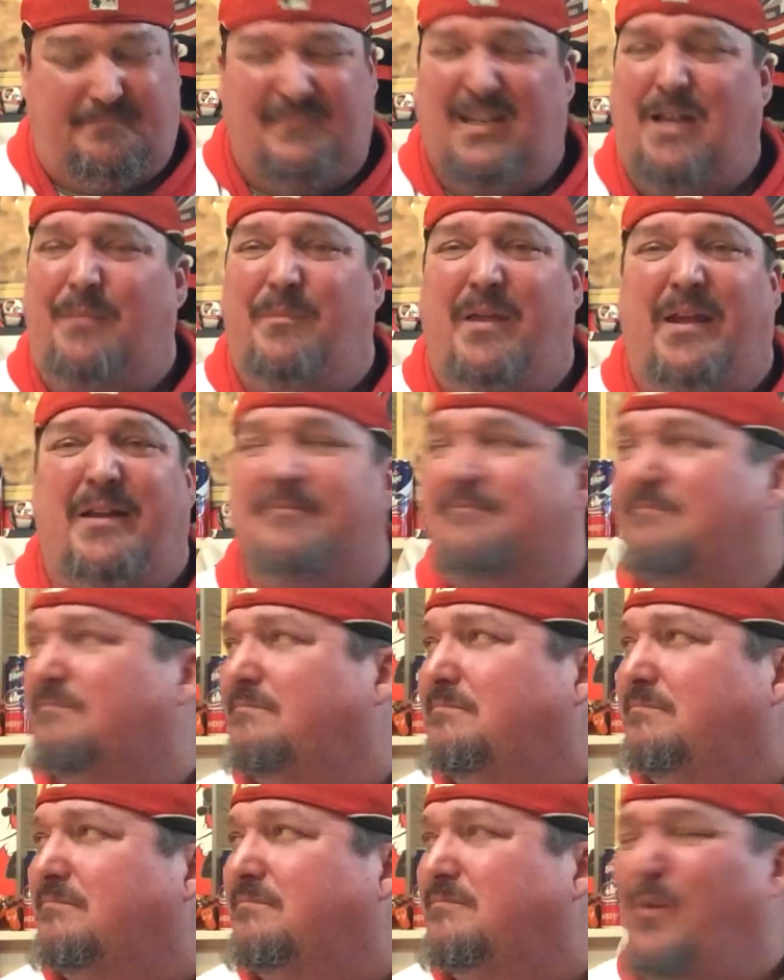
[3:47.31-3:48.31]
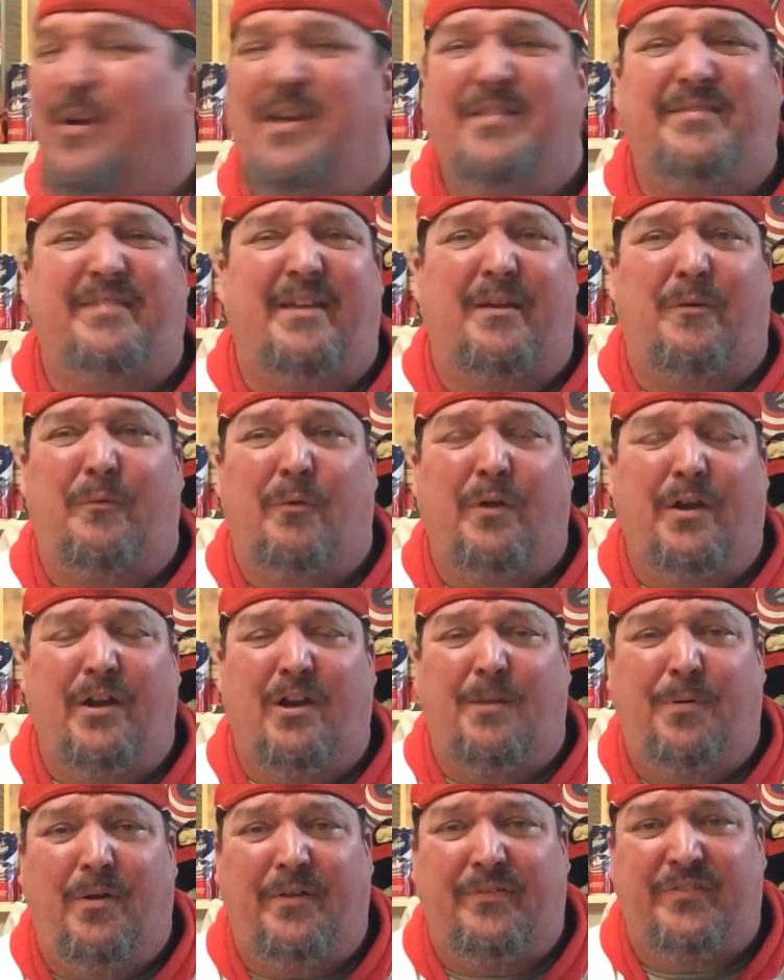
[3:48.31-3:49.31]
And I'm like, wait a second, where are you
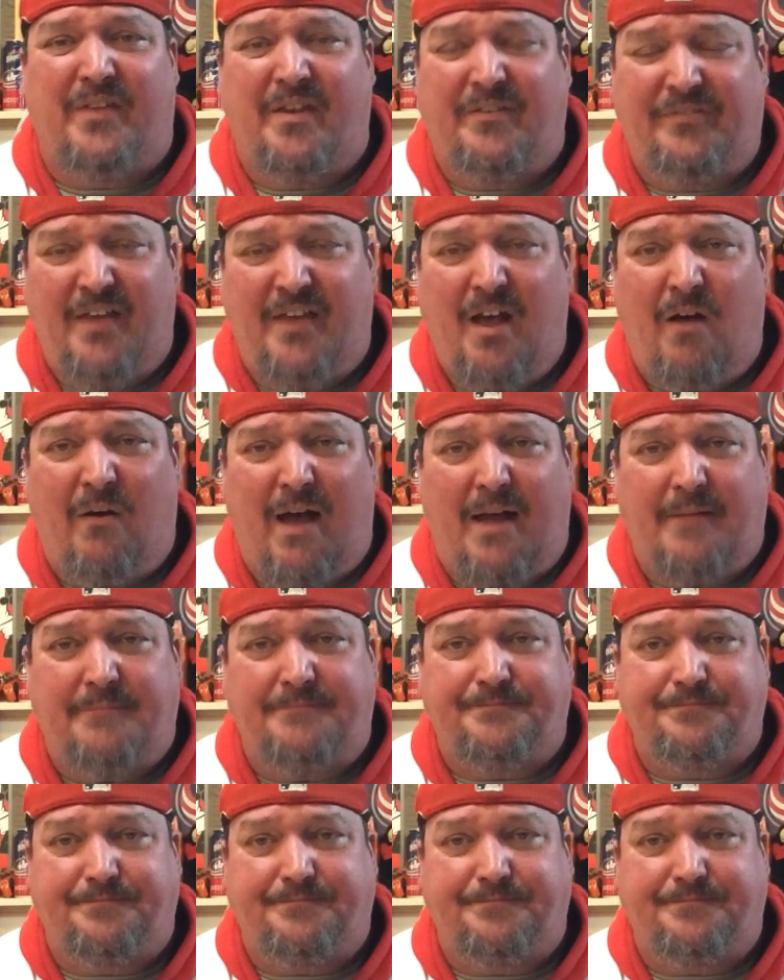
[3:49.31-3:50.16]
going to put Senzel at?